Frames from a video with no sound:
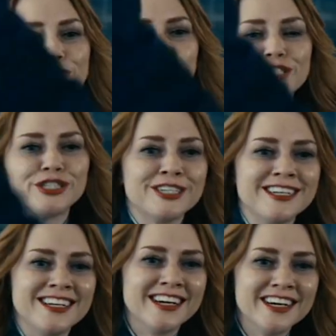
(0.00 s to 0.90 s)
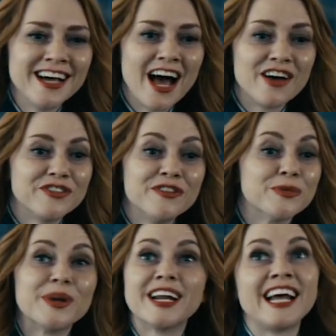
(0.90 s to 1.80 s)
episode though, the one that you were mentioning
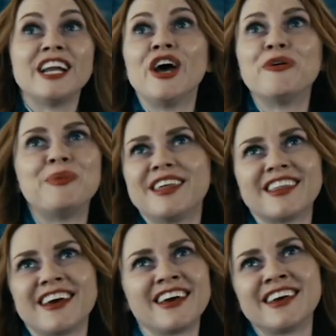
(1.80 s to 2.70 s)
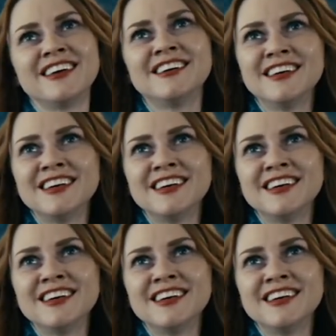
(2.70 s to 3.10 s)
in the elevator when he goes back to see